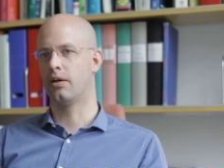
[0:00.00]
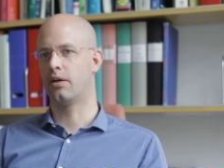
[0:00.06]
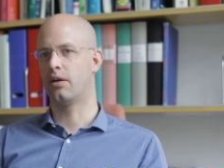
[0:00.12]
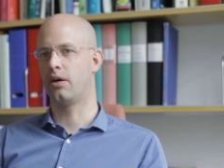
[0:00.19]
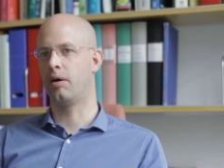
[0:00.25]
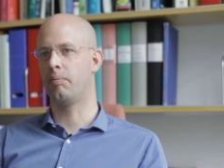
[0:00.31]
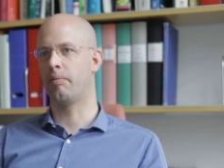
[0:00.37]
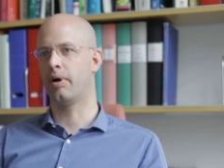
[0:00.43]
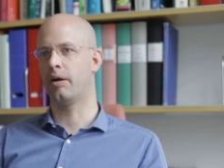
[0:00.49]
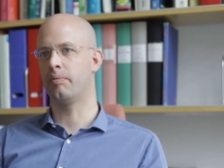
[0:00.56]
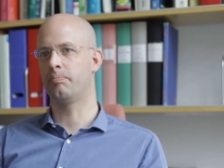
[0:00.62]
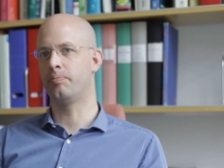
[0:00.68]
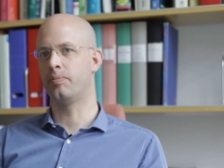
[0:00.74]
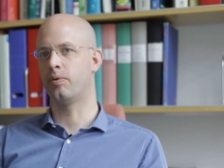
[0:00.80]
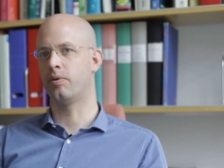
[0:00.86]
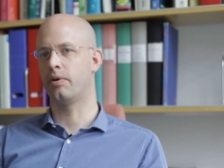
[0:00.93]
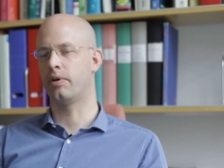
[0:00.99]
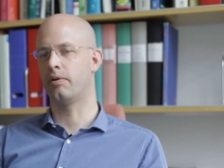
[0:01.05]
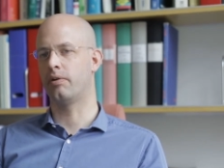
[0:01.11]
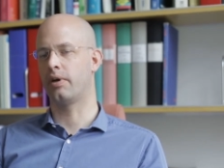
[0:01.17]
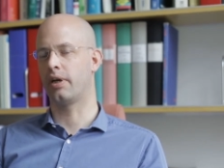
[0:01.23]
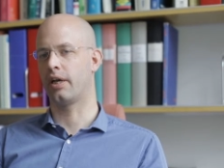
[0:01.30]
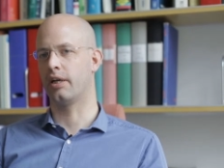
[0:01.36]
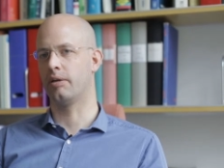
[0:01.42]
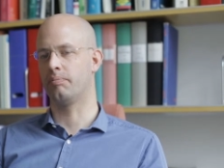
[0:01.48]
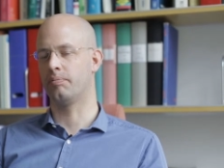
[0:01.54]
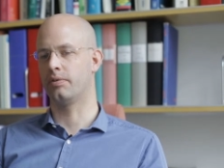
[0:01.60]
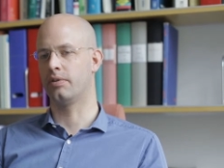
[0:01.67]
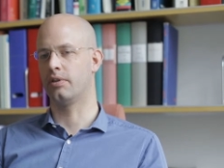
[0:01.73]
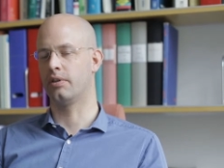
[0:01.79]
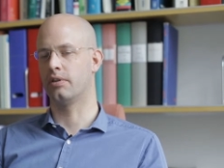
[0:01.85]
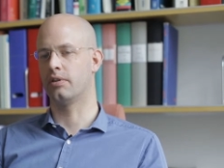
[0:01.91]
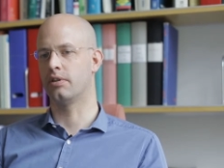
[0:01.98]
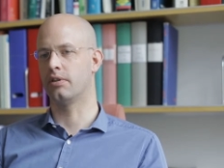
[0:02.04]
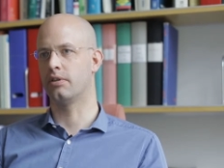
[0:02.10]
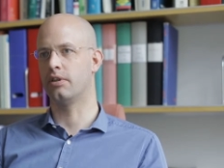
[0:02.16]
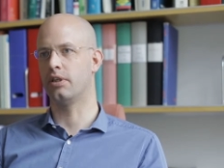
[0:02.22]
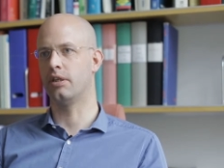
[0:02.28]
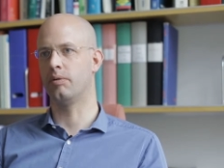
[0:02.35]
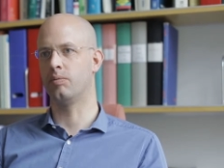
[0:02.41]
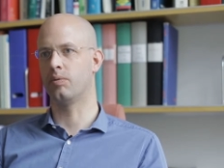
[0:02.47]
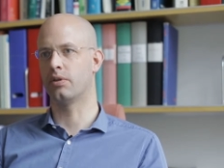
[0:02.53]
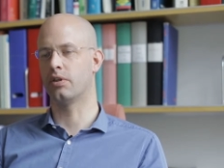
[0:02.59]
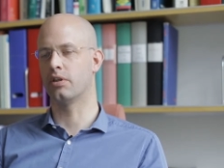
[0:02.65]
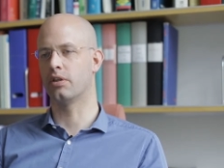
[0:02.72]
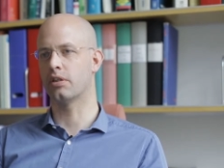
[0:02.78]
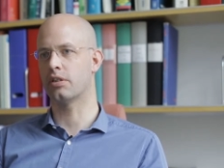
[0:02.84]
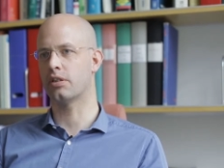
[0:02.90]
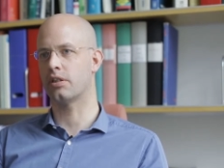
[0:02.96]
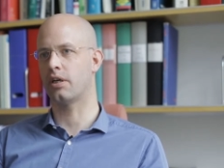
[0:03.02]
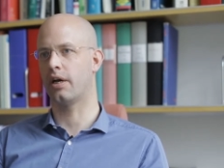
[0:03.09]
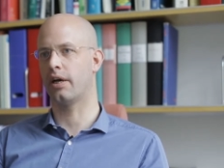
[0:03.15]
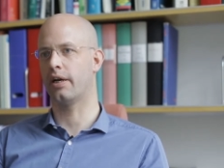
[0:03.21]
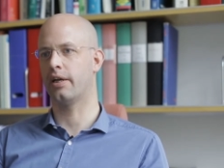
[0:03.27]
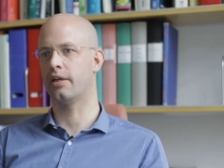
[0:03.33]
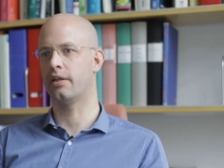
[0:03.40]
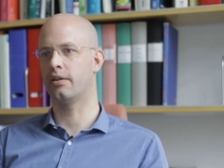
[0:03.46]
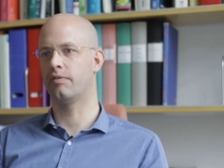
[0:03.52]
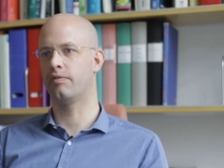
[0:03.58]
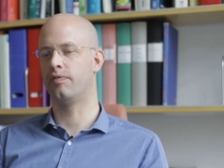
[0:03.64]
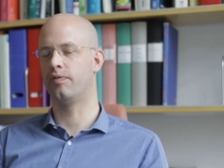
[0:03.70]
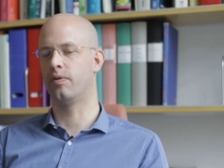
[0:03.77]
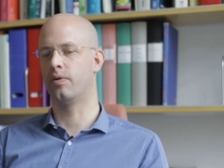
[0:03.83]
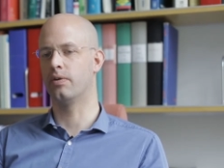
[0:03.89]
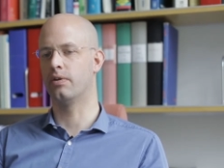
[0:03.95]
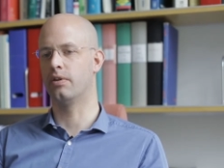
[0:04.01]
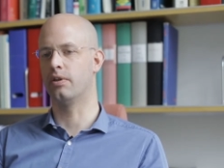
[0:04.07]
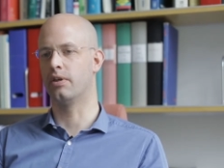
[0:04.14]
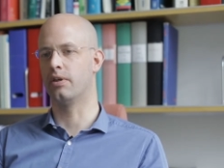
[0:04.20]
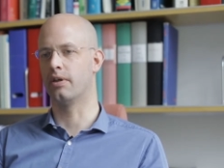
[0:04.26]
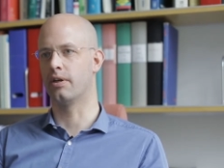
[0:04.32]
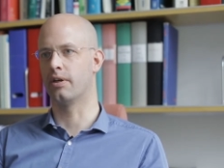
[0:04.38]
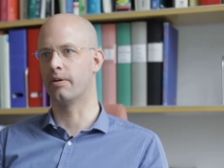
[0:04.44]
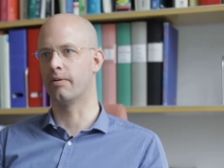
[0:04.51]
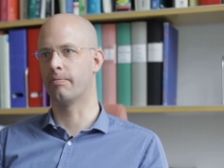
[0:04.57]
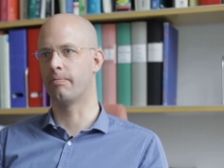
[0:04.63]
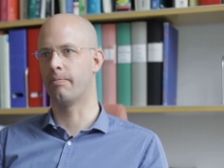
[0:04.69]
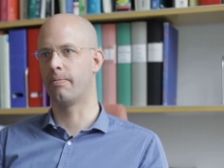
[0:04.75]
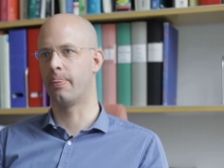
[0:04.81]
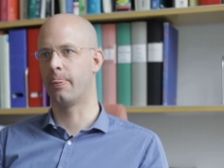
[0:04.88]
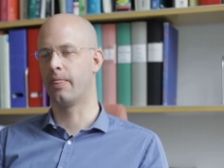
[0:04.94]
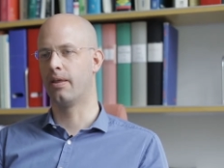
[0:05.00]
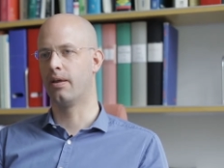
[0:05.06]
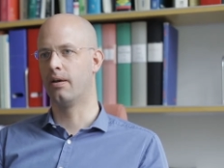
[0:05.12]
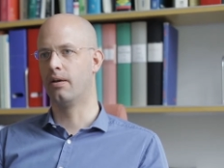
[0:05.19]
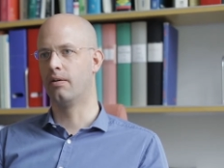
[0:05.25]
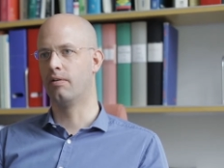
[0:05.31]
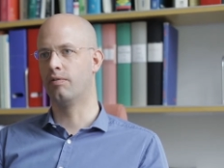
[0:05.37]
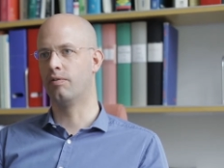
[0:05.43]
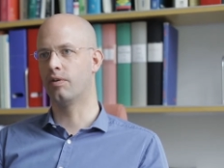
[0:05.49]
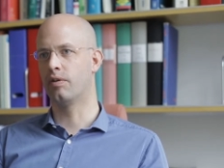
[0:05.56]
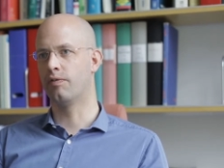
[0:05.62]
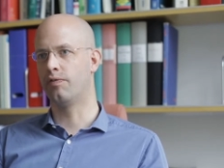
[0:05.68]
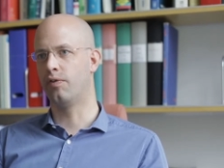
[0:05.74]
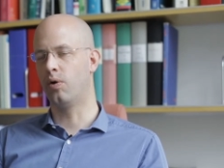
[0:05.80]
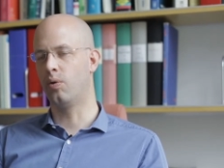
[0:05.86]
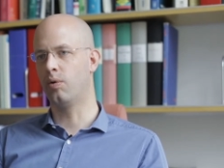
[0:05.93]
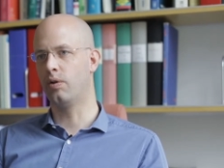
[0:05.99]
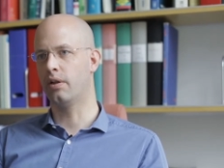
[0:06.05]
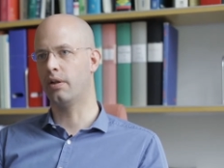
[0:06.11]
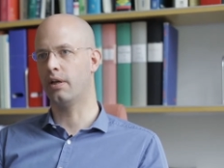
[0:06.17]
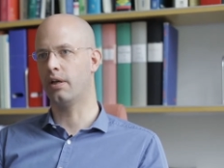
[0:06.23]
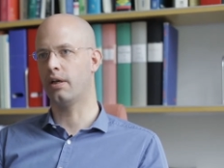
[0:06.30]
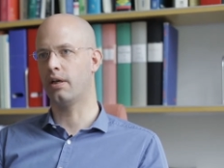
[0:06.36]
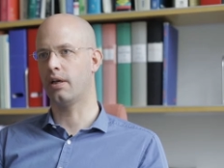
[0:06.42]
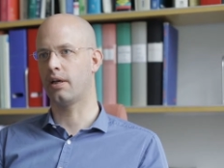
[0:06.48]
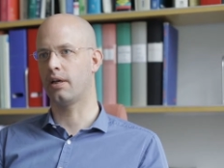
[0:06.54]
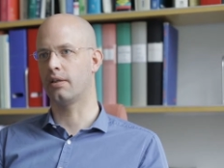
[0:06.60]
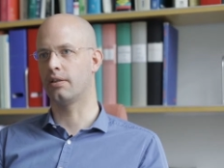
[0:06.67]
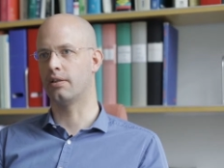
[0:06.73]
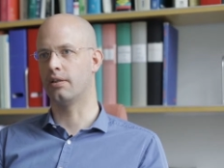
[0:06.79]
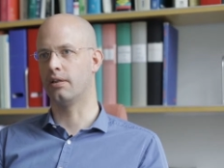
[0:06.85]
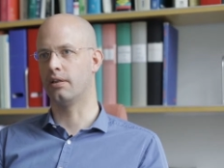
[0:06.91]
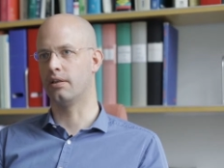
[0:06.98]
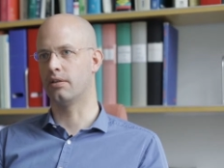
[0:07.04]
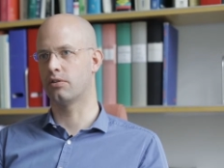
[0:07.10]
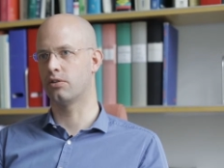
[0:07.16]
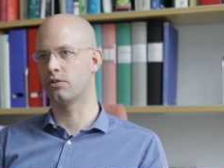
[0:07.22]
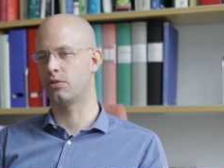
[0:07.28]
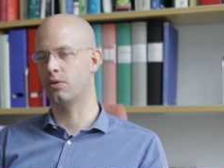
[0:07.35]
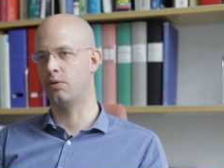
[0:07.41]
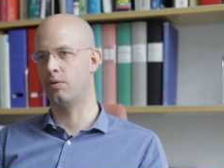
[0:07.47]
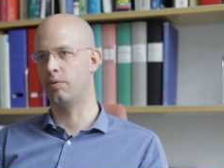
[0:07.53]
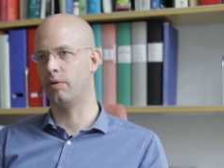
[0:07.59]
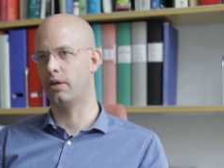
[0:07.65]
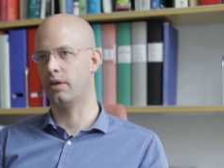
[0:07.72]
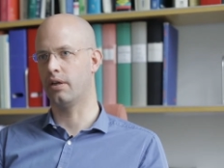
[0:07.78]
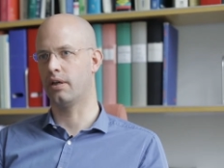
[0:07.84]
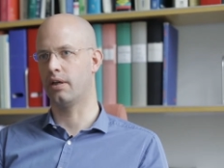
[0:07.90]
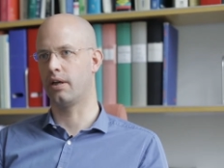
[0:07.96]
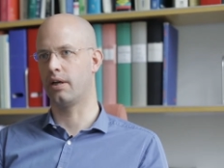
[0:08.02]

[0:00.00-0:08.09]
come up or help the team with the design for the folding and the stowing,